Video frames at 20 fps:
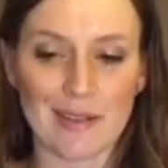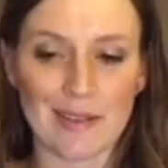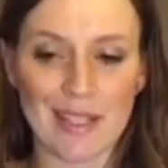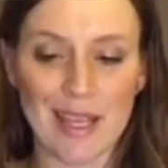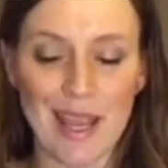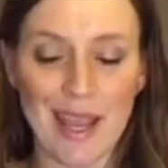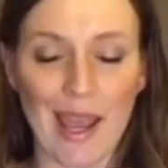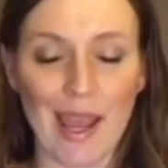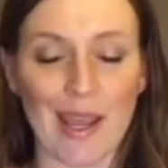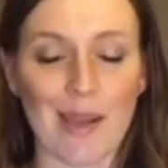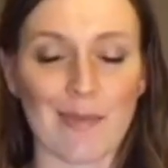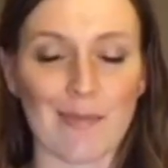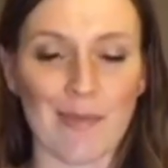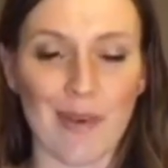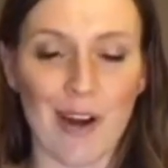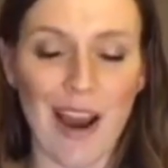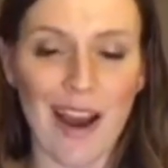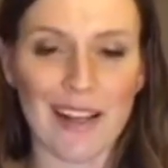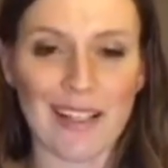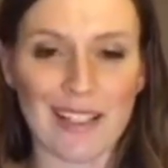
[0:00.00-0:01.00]
day 8
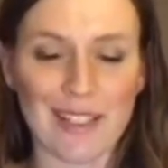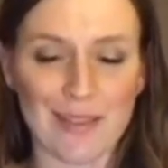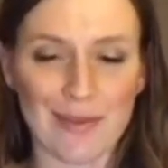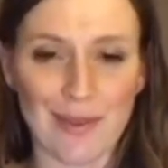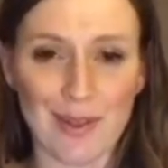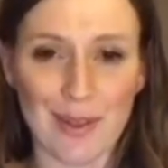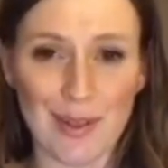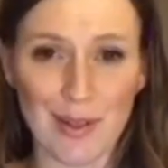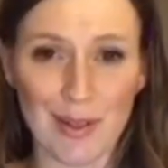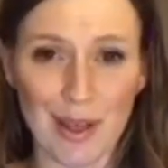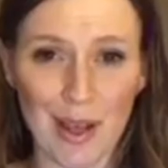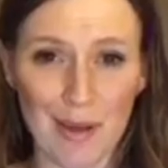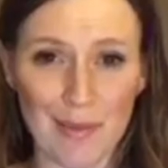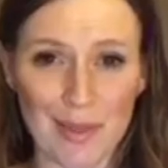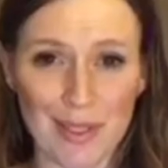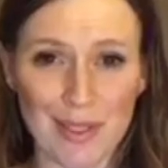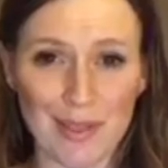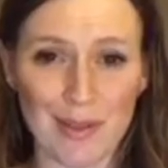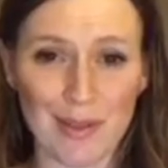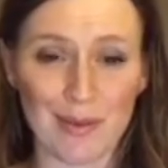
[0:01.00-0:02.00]
practice for you to come
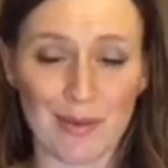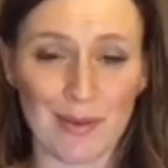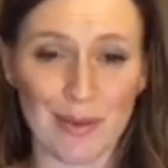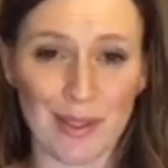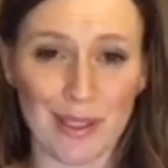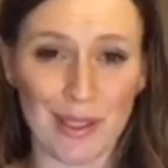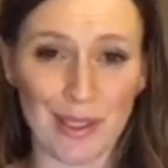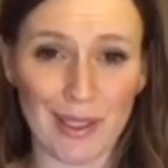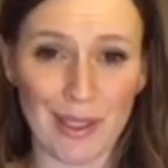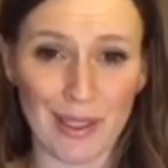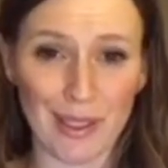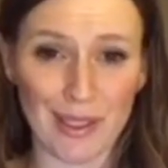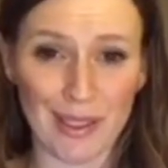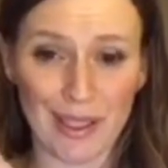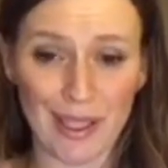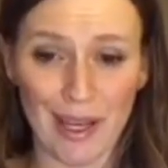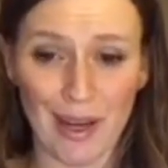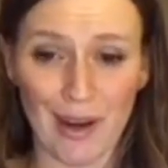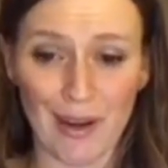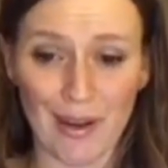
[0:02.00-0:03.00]
into a really good
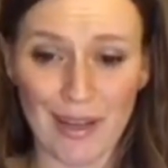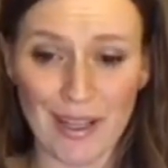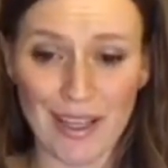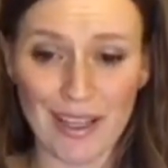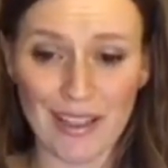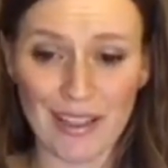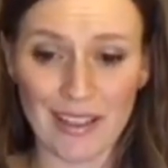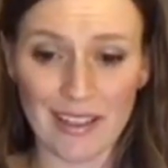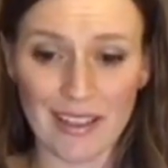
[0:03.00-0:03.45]
clarity,